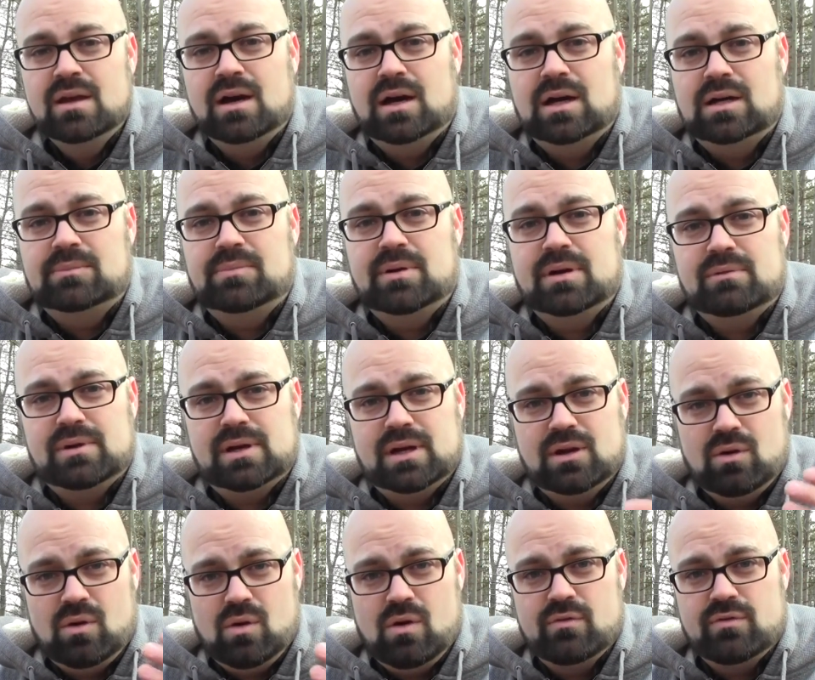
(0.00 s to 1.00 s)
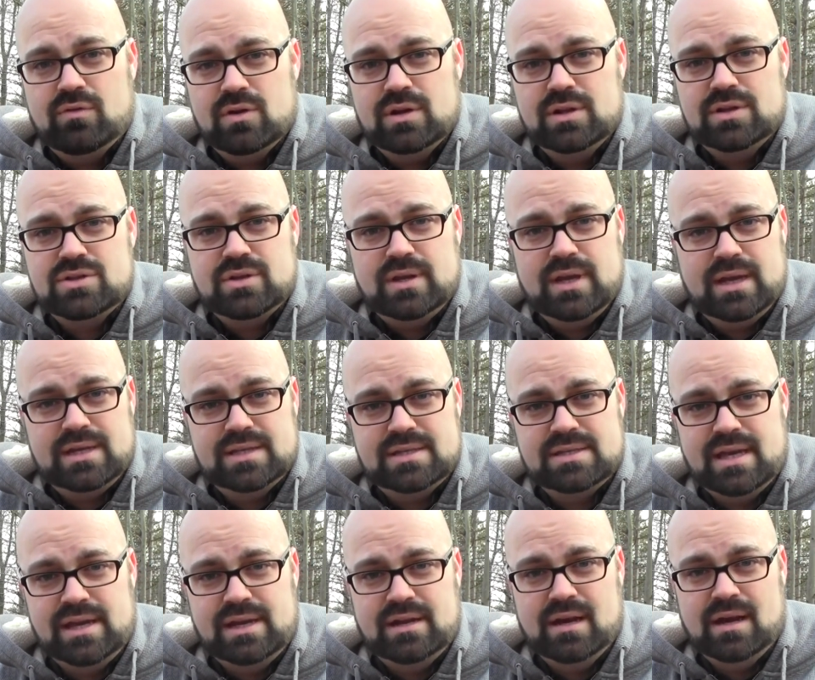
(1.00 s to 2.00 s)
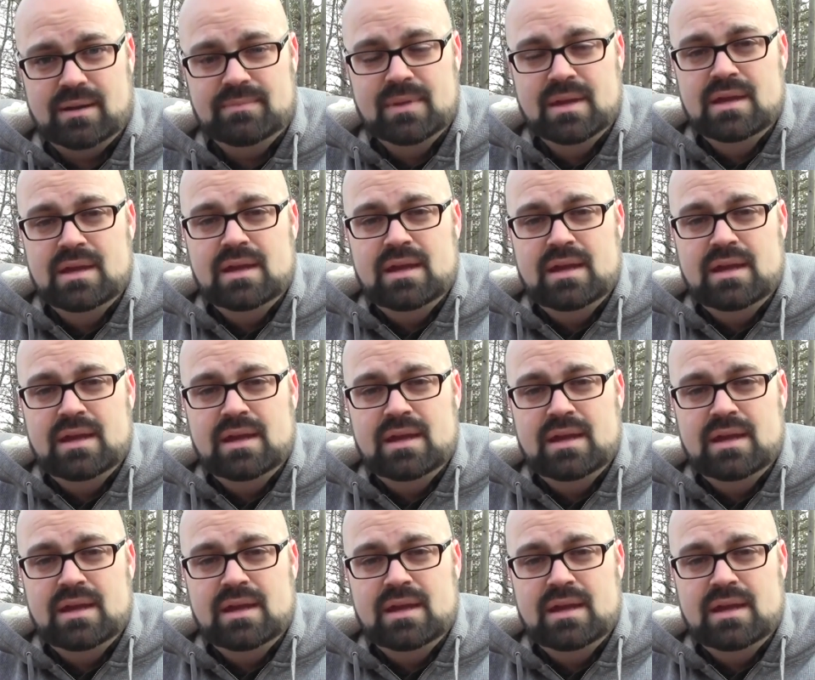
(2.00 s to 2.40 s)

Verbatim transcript: um, but I want to go over it show you how to set it up